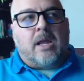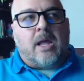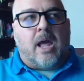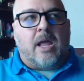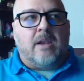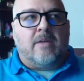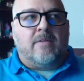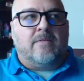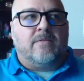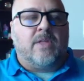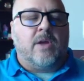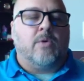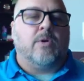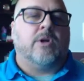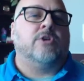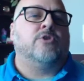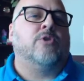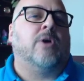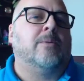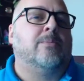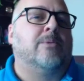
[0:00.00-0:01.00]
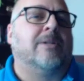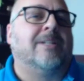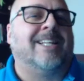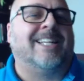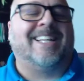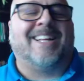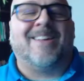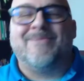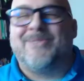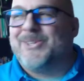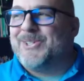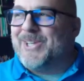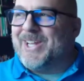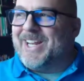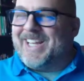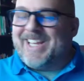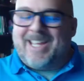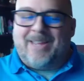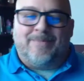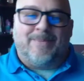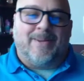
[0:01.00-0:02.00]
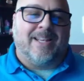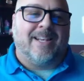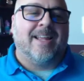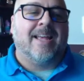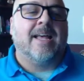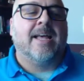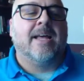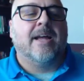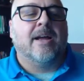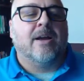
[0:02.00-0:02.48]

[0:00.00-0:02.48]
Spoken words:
in trouble. I'm just going to keep it